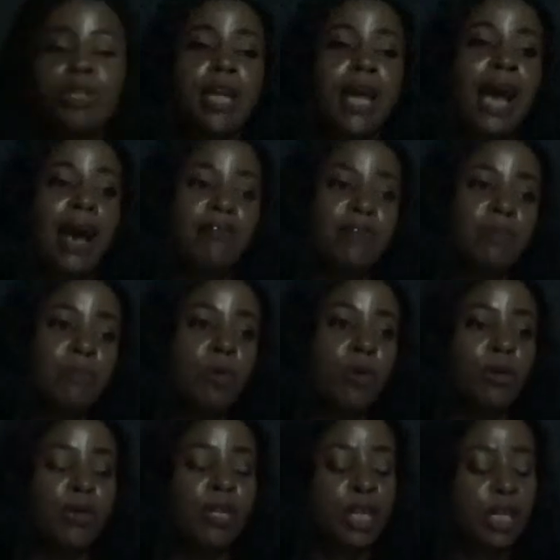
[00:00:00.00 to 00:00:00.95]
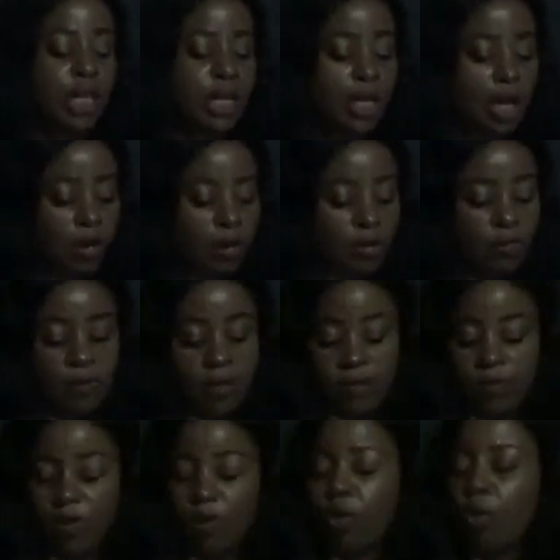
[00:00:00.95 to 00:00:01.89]
they have the money in their
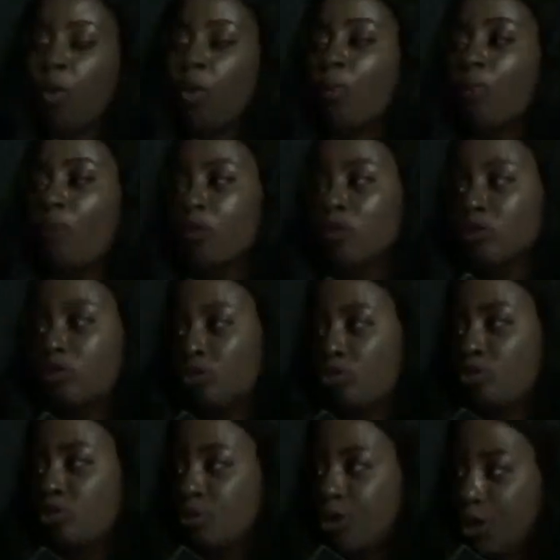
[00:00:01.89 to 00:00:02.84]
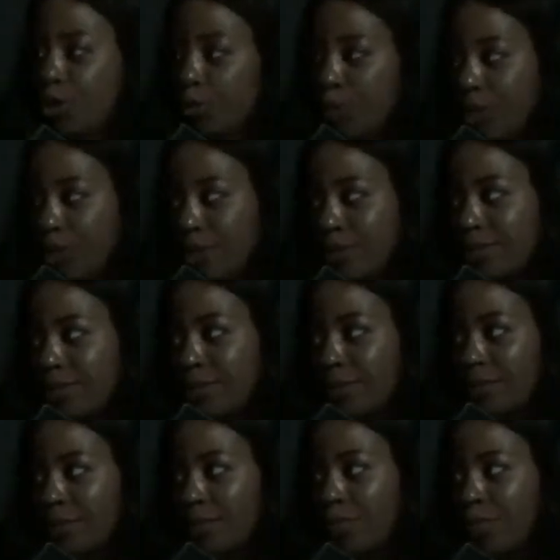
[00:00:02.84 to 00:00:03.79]
coffers for the whole month to trade with.
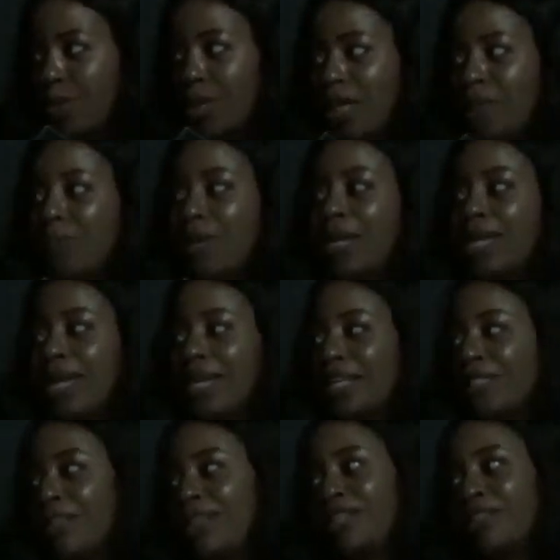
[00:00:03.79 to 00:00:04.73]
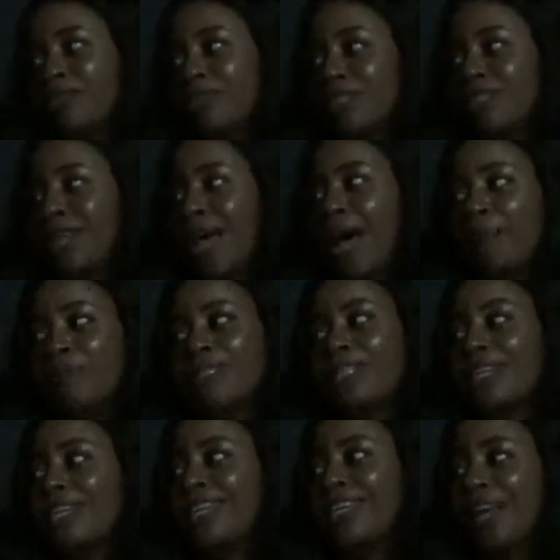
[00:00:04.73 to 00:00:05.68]
Without paying any interest. I'm
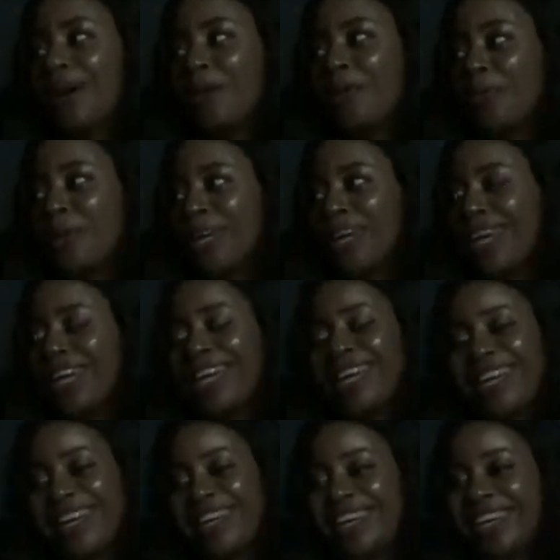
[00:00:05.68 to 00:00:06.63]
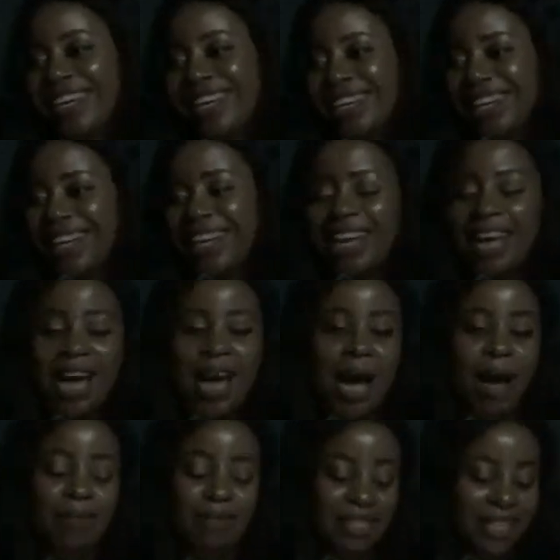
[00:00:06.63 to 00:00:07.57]
seeing it that way.
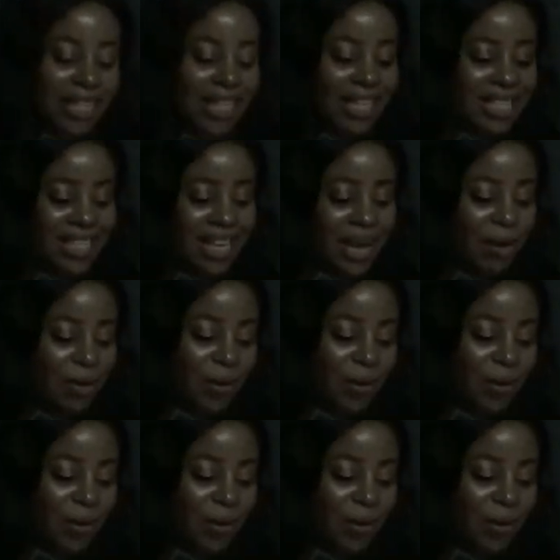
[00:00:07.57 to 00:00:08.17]
I'm seeing it that way.